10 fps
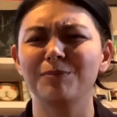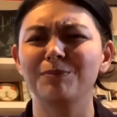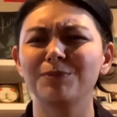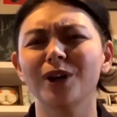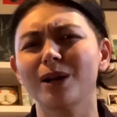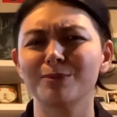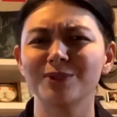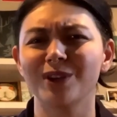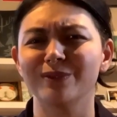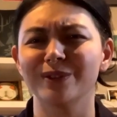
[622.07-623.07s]
problem
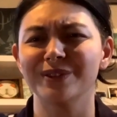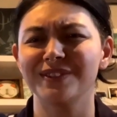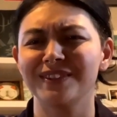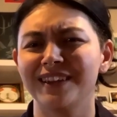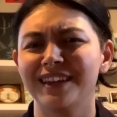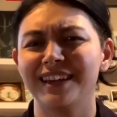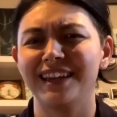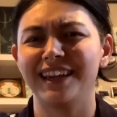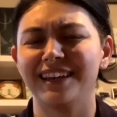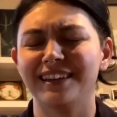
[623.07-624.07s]
solvers
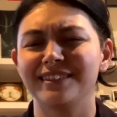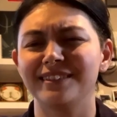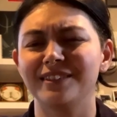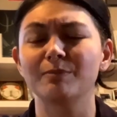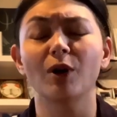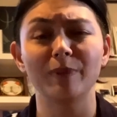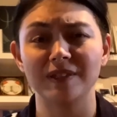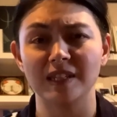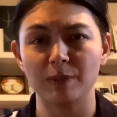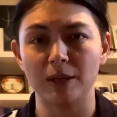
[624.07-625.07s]
and small
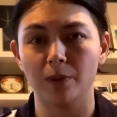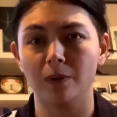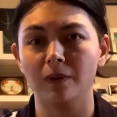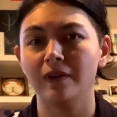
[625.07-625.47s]
business people.